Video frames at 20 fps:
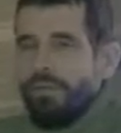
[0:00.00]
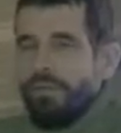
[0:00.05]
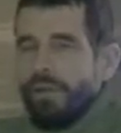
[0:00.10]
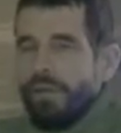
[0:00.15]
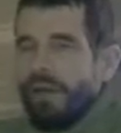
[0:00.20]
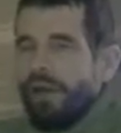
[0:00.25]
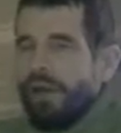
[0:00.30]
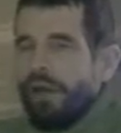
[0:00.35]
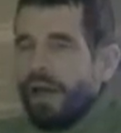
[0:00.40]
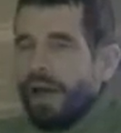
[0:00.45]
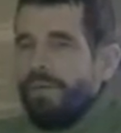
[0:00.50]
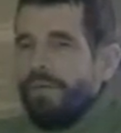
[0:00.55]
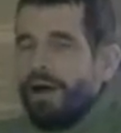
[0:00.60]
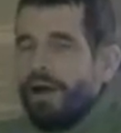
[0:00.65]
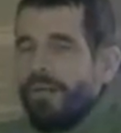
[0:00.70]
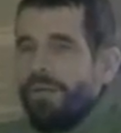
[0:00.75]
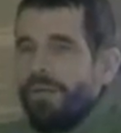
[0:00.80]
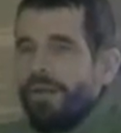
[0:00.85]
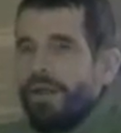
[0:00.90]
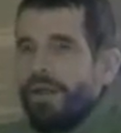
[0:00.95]
It'll come
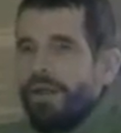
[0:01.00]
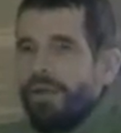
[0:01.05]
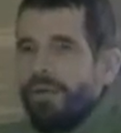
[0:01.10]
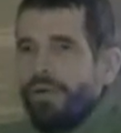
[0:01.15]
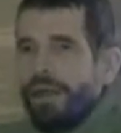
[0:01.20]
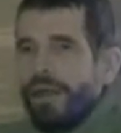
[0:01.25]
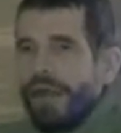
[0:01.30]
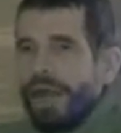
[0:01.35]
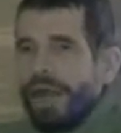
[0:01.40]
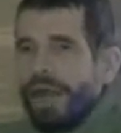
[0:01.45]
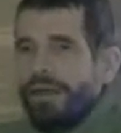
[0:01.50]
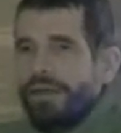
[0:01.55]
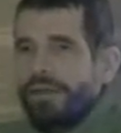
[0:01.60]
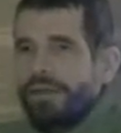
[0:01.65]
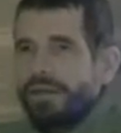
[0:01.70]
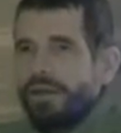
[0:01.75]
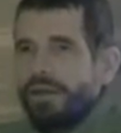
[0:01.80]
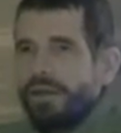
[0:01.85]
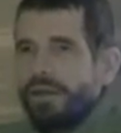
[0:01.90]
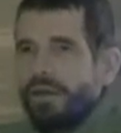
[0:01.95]
up and they will ask,
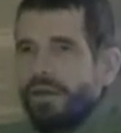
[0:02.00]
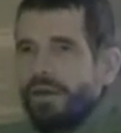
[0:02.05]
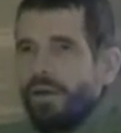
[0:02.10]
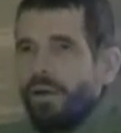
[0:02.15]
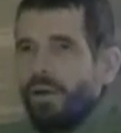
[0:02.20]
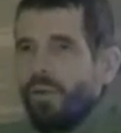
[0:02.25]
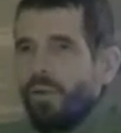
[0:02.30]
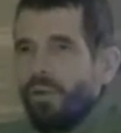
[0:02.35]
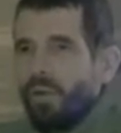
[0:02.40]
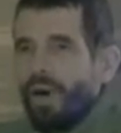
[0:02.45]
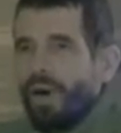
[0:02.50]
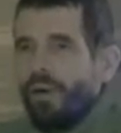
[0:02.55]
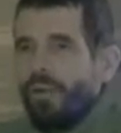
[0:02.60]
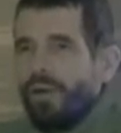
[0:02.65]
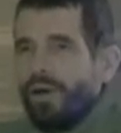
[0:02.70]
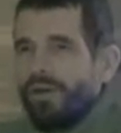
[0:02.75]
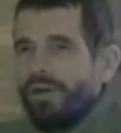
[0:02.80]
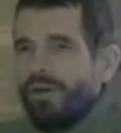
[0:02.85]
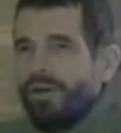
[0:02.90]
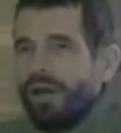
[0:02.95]
where
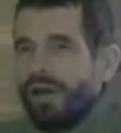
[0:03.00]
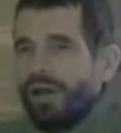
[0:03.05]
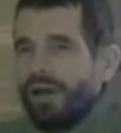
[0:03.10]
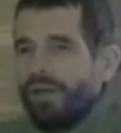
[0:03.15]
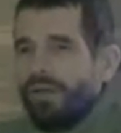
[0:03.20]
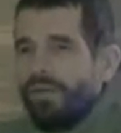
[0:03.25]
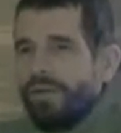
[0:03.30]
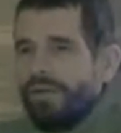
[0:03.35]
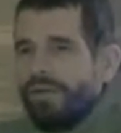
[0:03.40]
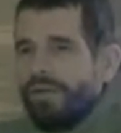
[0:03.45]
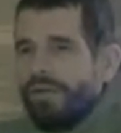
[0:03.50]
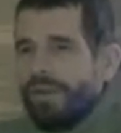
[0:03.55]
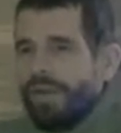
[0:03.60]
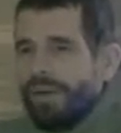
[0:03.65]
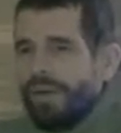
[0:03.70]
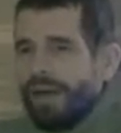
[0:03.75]
was I originally?